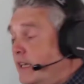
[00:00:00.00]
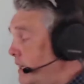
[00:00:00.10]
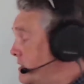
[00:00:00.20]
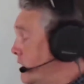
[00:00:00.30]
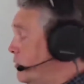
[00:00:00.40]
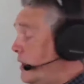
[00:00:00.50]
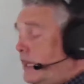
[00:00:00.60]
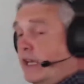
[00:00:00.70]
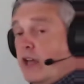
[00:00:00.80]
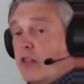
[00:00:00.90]
It's
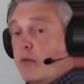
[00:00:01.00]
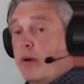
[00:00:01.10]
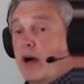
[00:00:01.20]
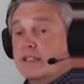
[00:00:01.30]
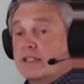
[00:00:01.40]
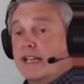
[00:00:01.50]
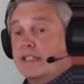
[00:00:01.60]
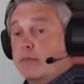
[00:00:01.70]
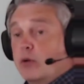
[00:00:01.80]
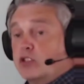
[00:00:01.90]
only the part
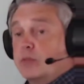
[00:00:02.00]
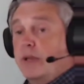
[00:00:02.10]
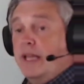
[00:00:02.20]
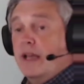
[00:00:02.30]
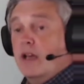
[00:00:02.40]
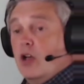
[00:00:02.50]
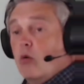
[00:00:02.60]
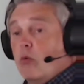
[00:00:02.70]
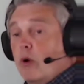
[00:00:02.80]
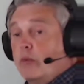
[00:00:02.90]
at the bottom here
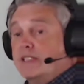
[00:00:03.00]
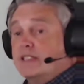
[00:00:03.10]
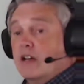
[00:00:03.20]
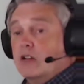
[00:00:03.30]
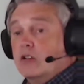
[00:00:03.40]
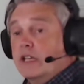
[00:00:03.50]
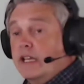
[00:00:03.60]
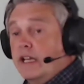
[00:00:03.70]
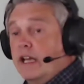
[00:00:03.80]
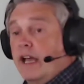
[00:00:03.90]
where we start
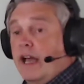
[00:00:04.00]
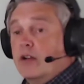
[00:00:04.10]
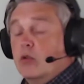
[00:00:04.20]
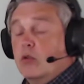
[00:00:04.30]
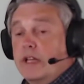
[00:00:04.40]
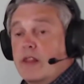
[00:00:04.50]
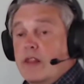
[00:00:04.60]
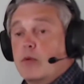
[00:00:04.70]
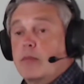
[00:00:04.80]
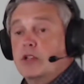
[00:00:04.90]
looking at all the other
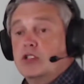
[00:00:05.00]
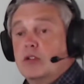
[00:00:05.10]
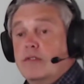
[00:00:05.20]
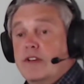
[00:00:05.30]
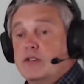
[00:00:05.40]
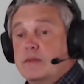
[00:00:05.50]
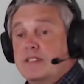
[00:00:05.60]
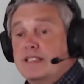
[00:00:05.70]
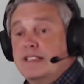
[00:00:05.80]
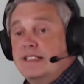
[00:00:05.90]
promotional
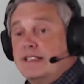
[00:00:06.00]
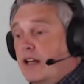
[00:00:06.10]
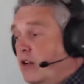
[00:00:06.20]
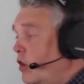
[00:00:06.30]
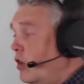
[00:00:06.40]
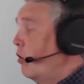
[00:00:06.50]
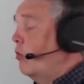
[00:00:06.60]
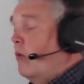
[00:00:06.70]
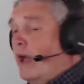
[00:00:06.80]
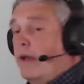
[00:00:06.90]
investments in detail
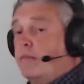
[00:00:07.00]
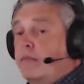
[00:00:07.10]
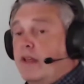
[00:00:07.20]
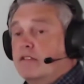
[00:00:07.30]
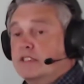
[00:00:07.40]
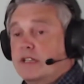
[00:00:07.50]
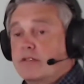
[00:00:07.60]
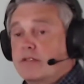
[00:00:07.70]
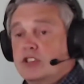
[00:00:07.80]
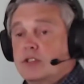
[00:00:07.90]
where there is a
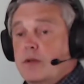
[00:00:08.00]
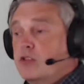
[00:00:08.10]
difference.